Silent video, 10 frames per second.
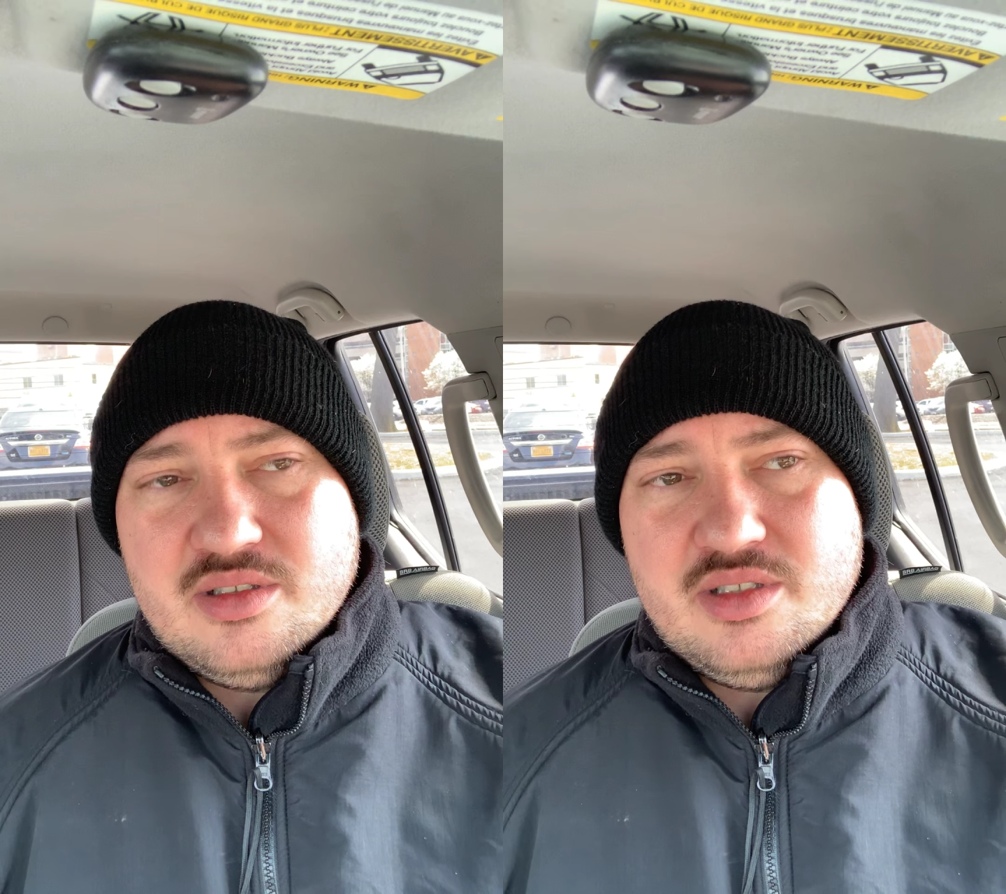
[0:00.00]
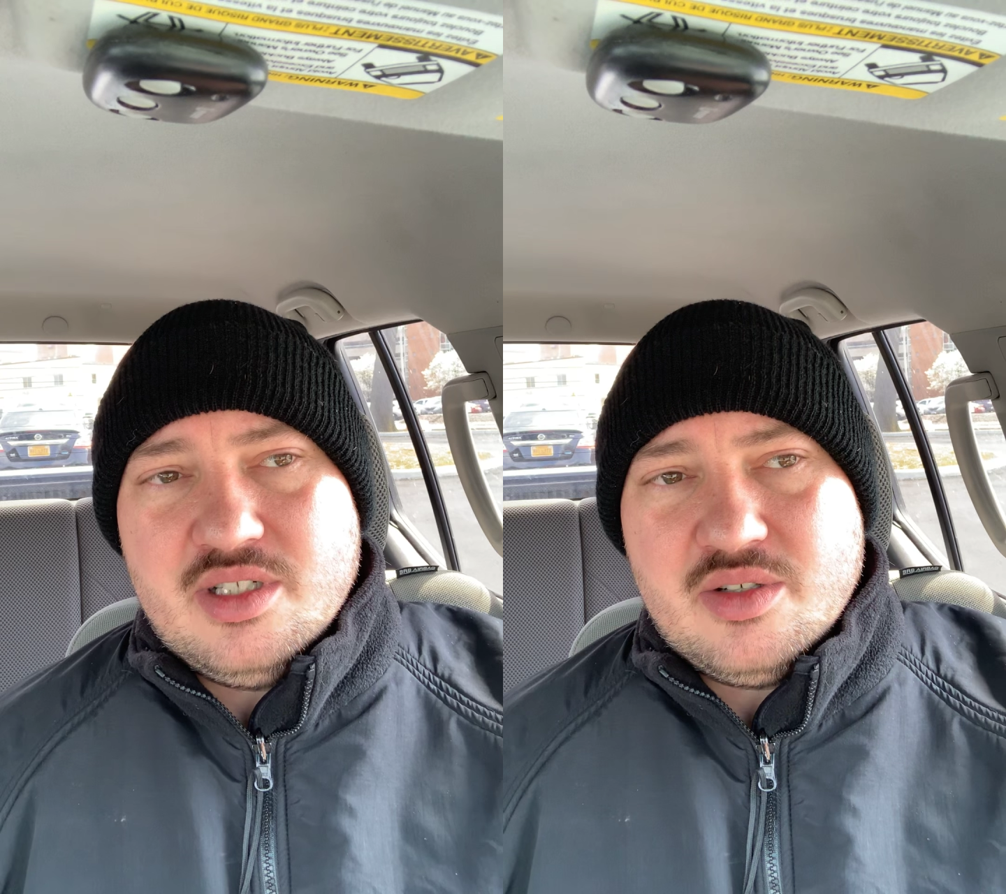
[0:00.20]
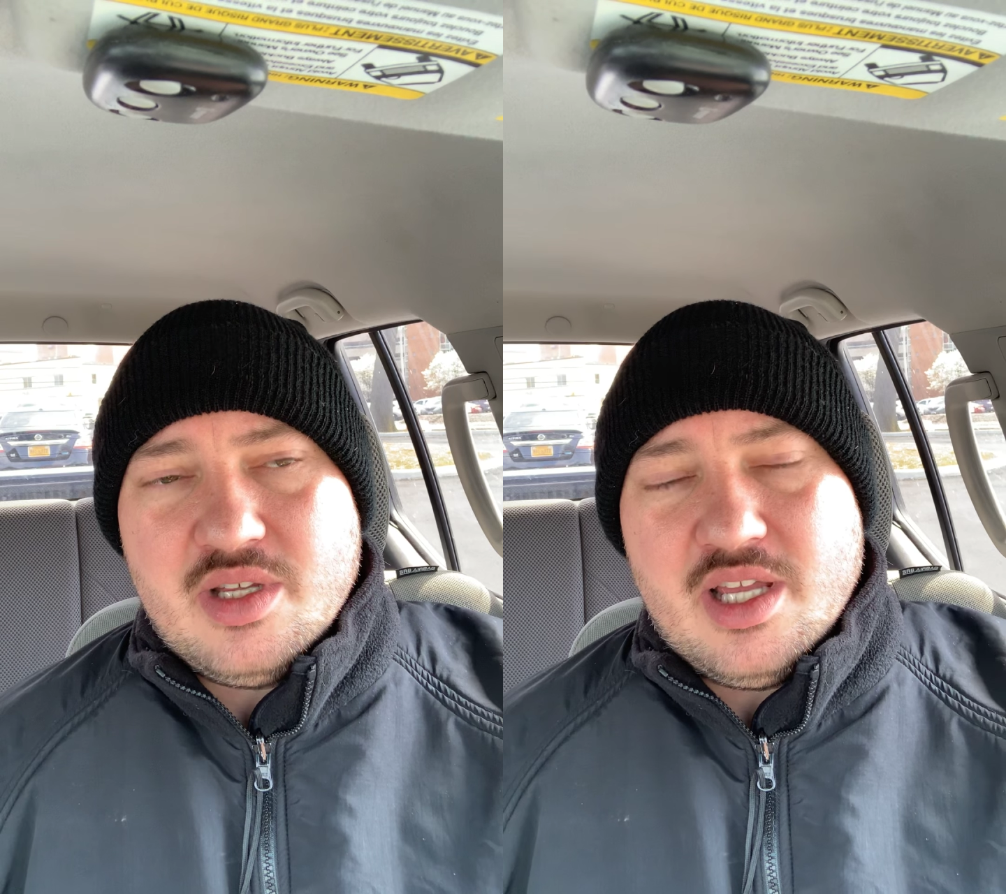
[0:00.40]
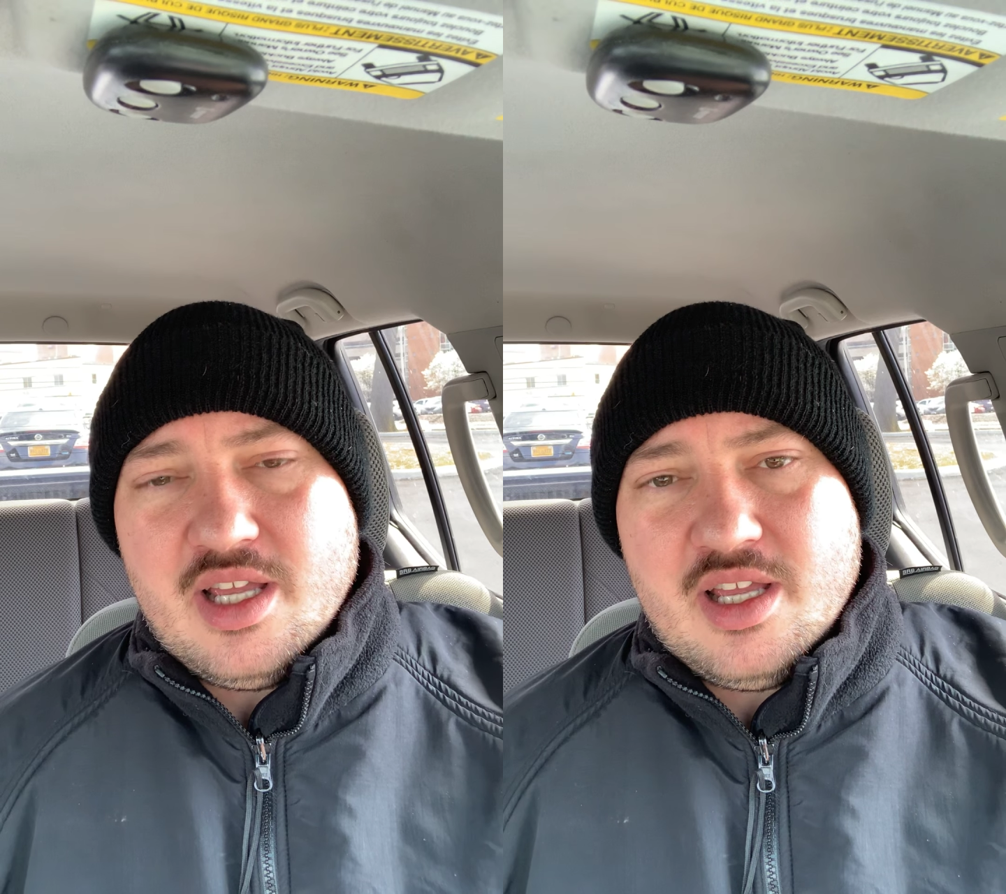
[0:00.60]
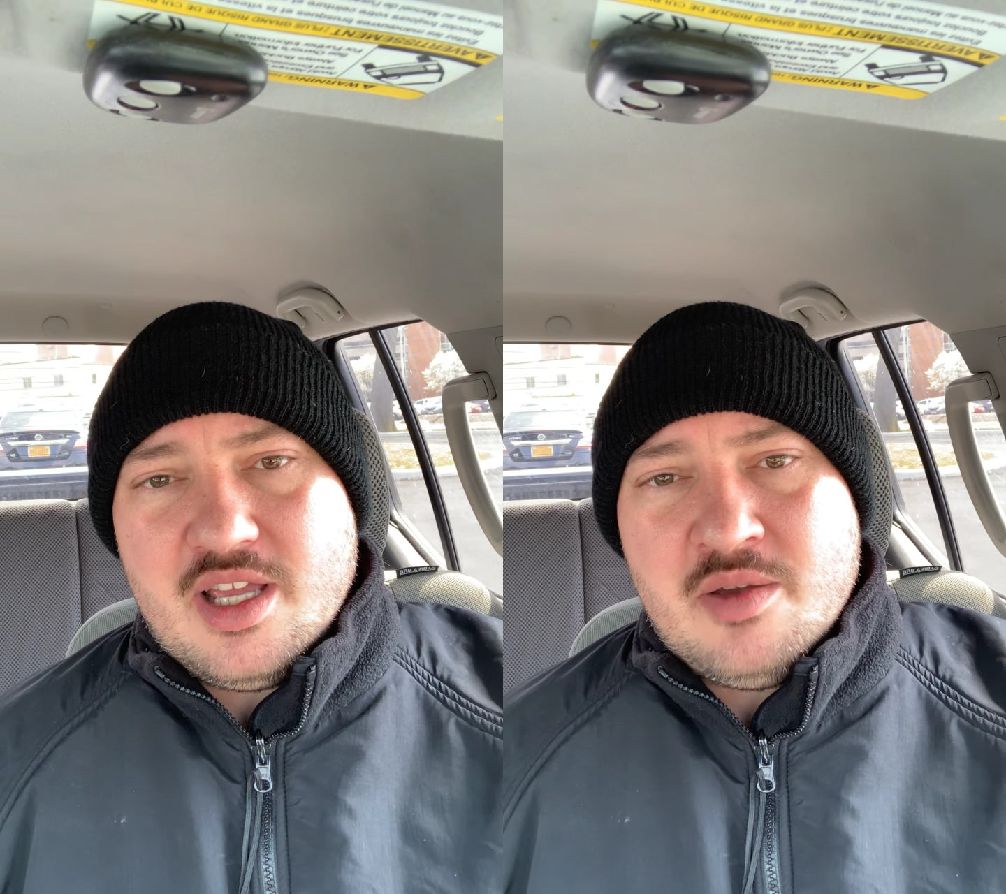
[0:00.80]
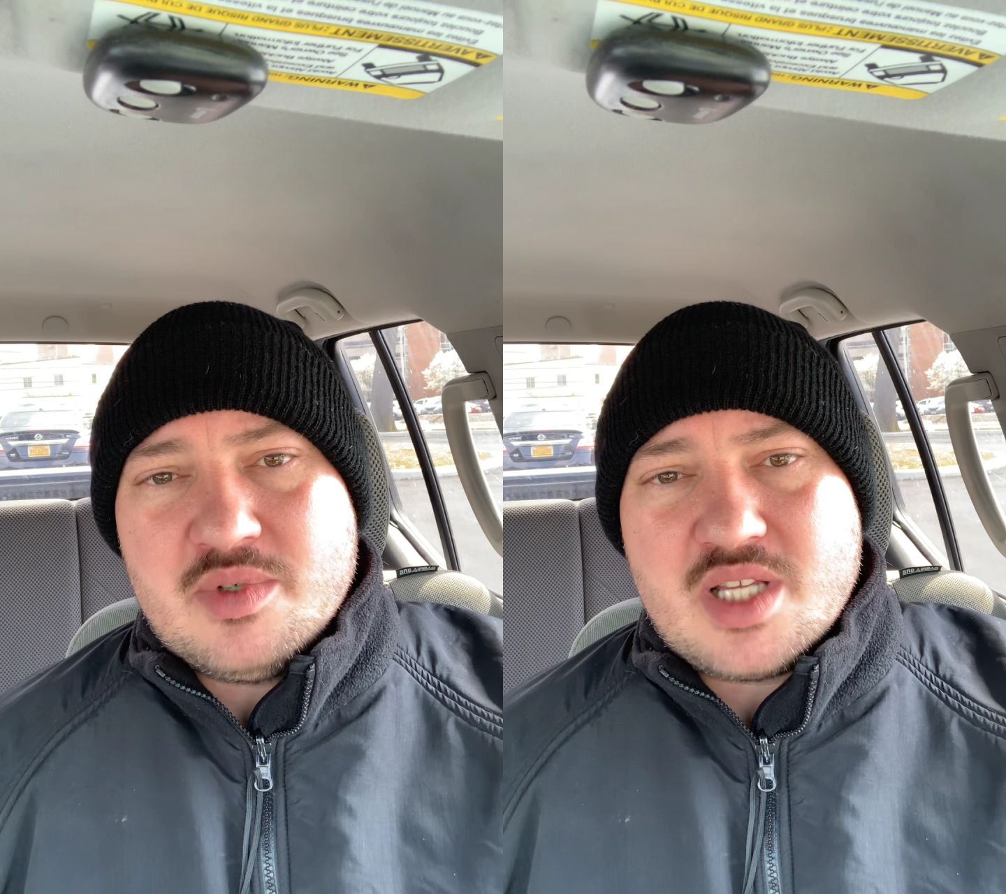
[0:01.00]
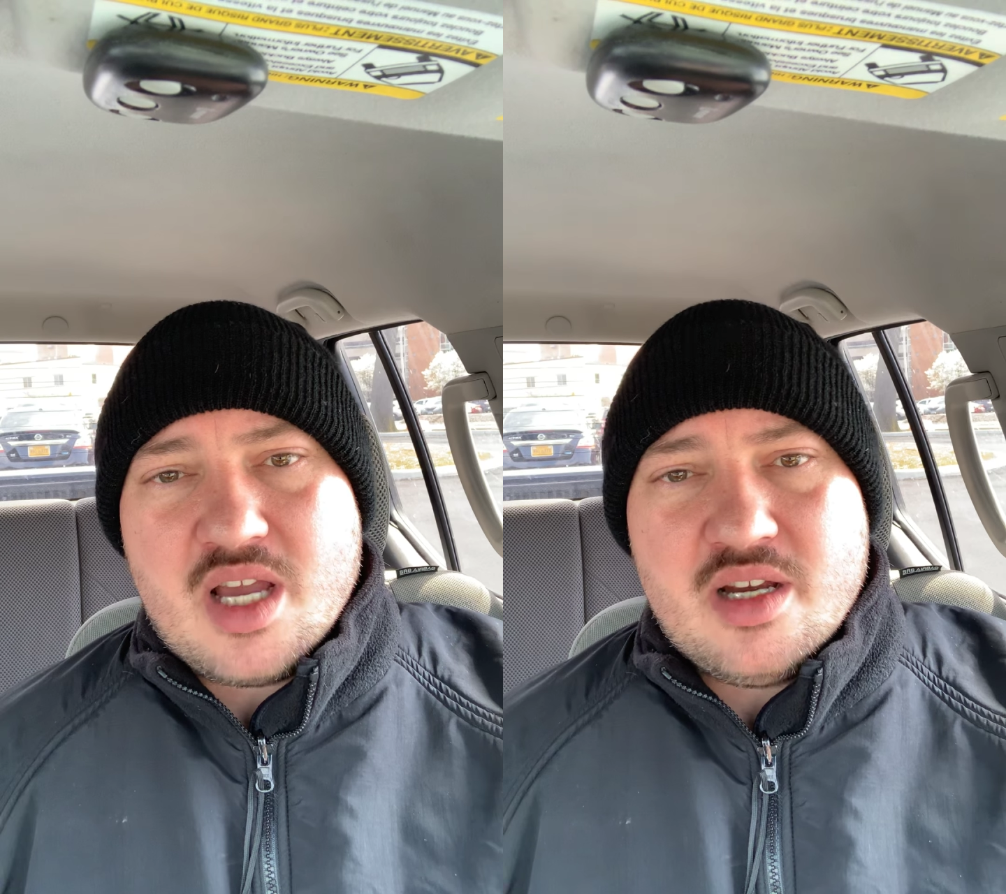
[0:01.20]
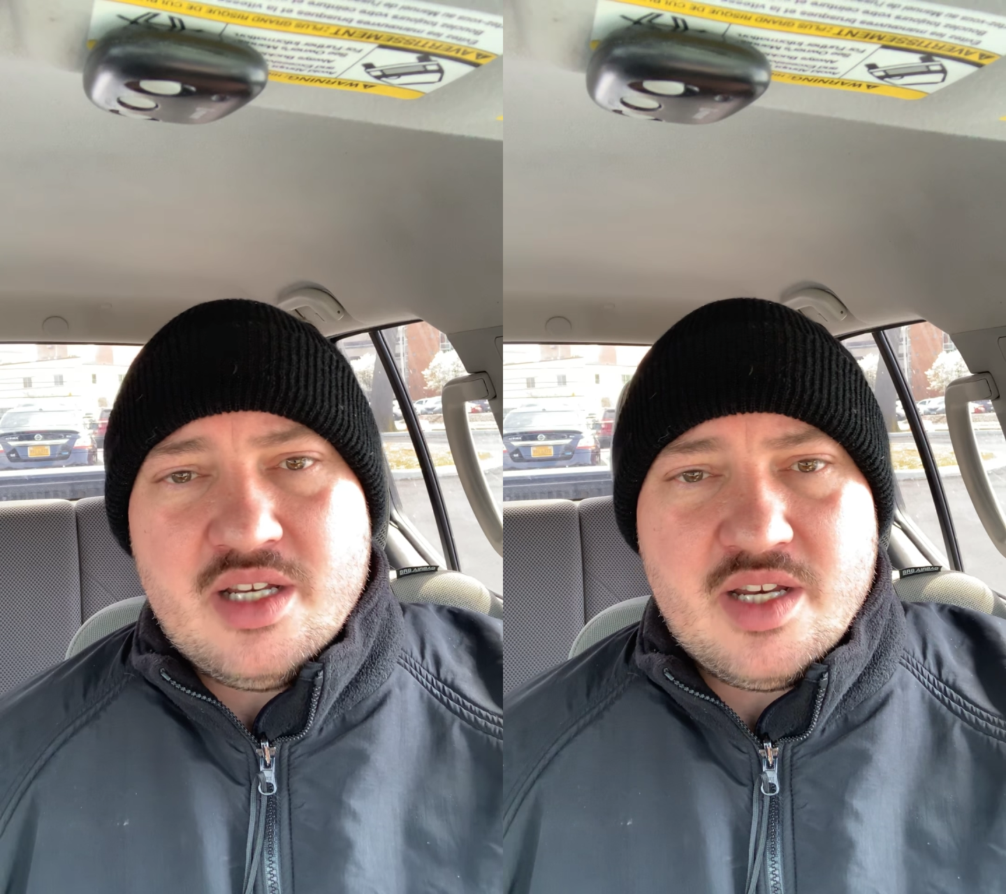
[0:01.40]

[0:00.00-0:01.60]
you know, he was hired.